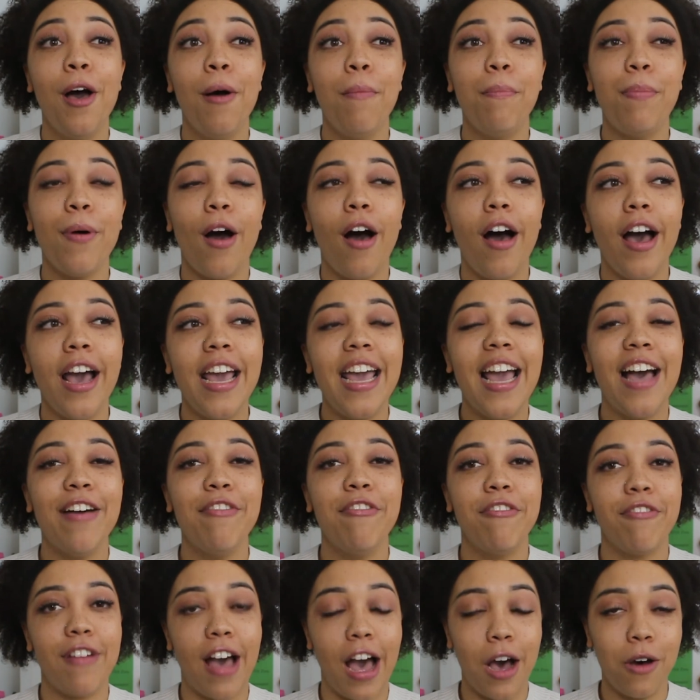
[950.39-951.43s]
But I have
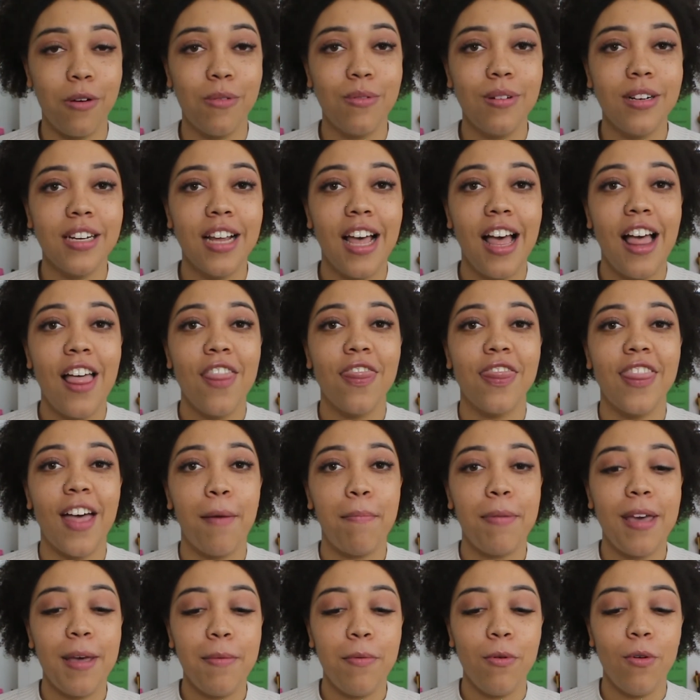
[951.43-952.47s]
found that
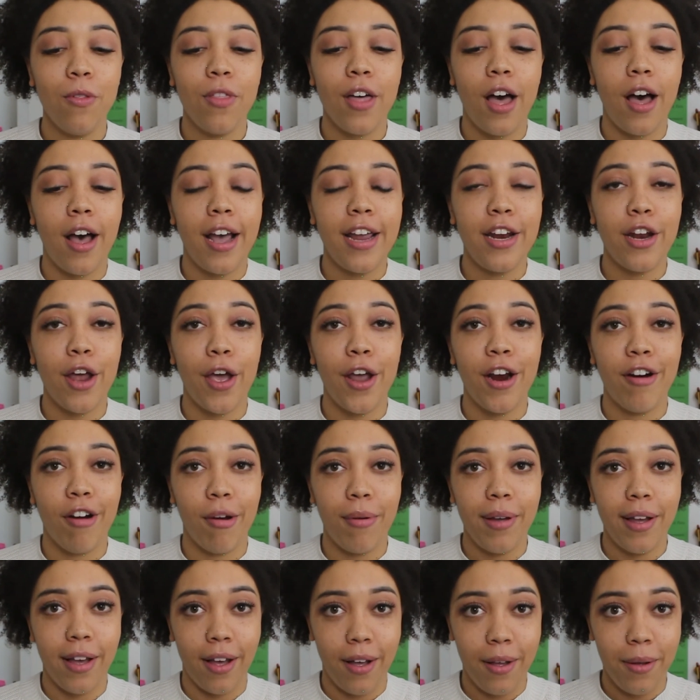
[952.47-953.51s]
people that I know
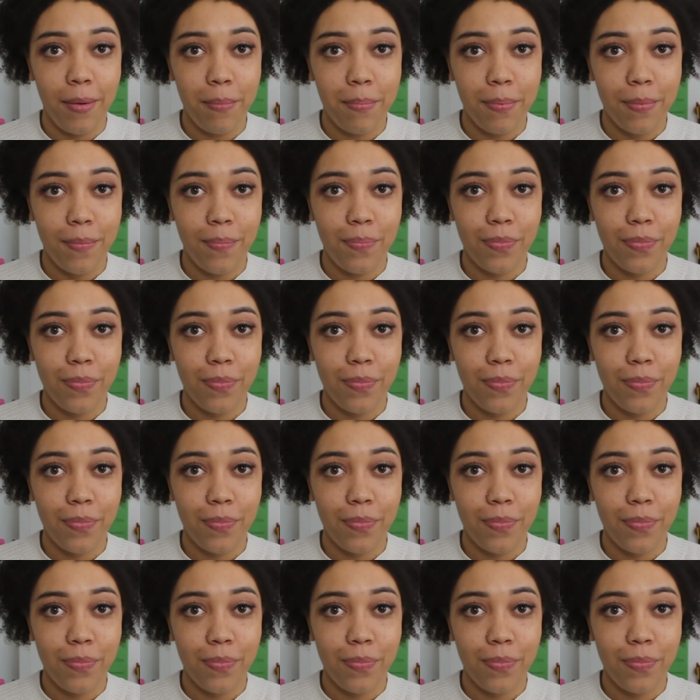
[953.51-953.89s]
growing up,